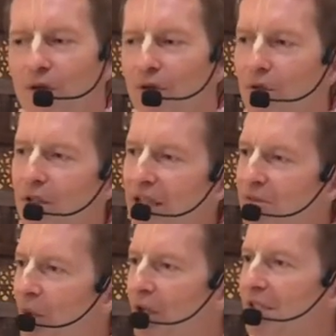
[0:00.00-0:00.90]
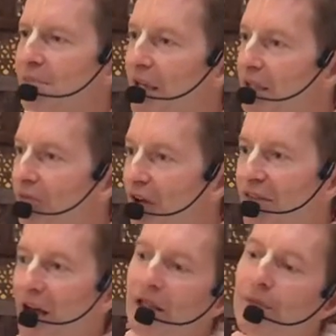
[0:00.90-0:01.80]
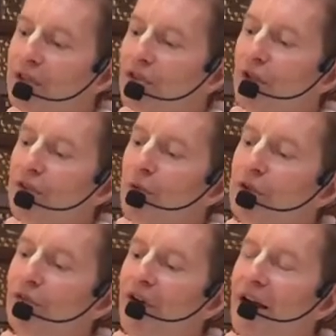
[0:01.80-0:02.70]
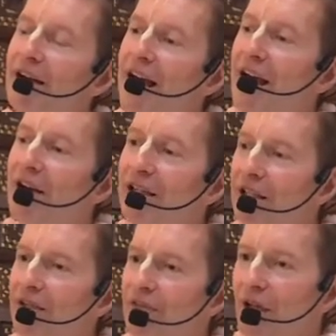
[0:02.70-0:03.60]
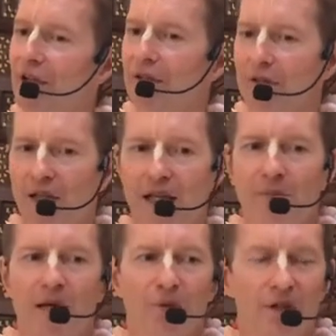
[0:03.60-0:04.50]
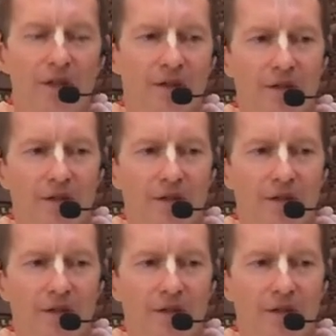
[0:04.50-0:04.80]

Gurudev's body is made of five elements earth, water, fire, and air, and ether, like my body.